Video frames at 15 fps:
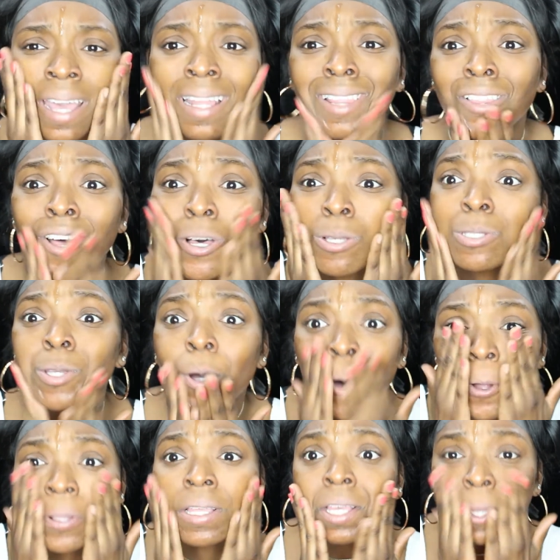and those are
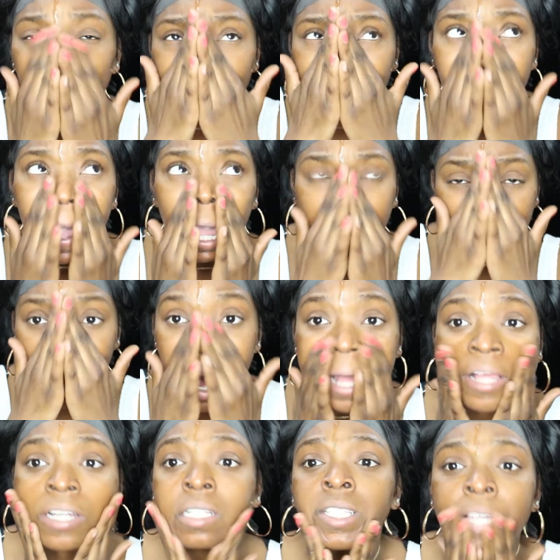only
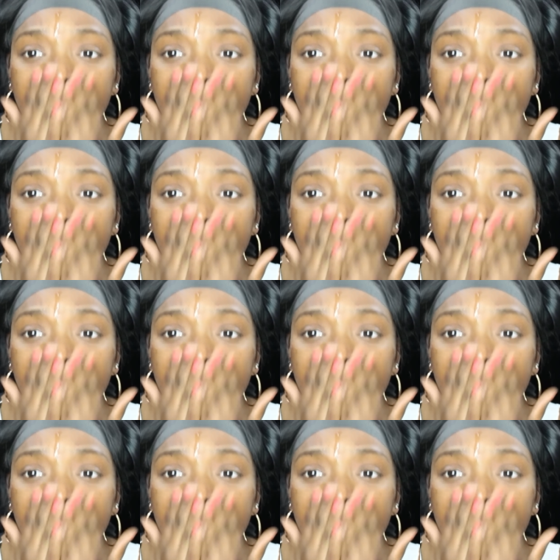$8.